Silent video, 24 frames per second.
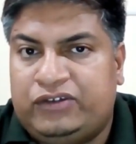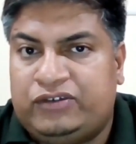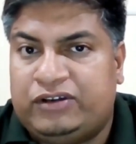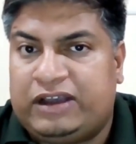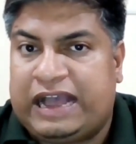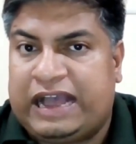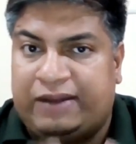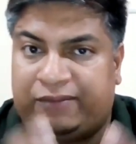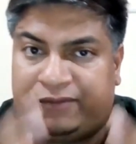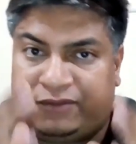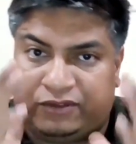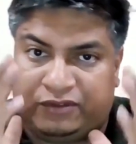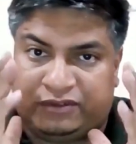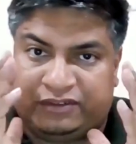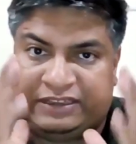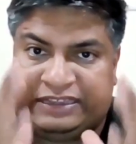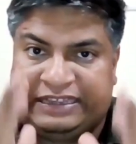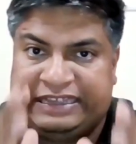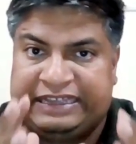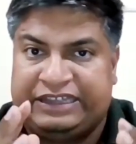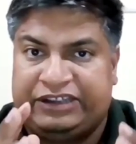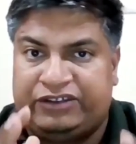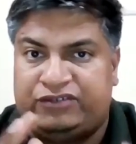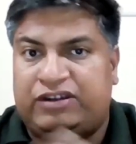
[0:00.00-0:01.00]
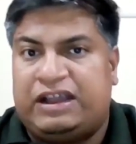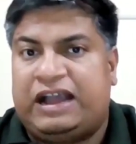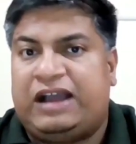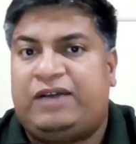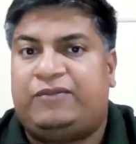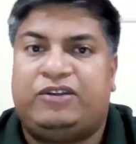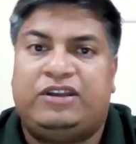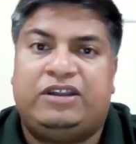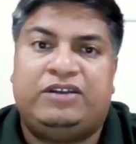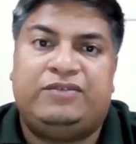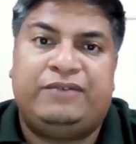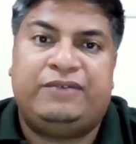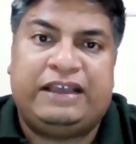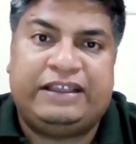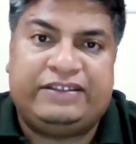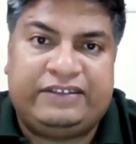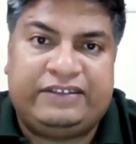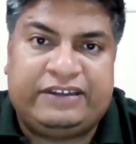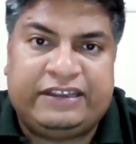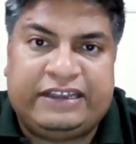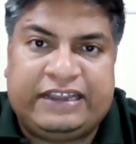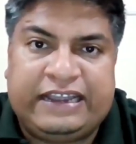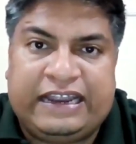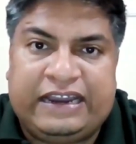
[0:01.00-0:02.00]
You have to see, you have to
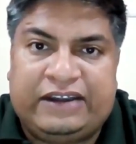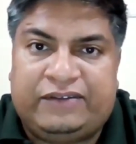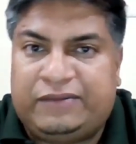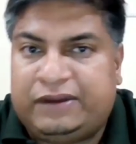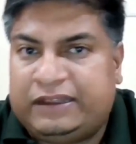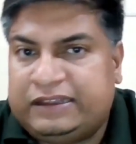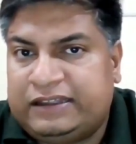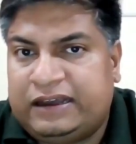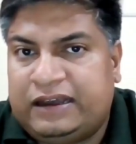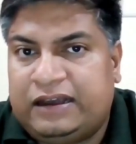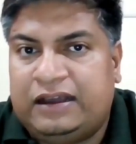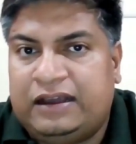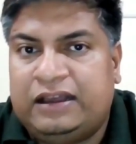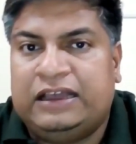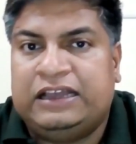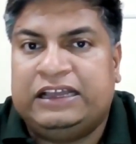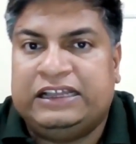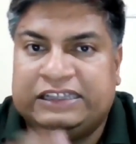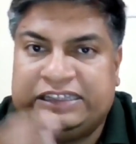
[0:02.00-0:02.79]
investigate whether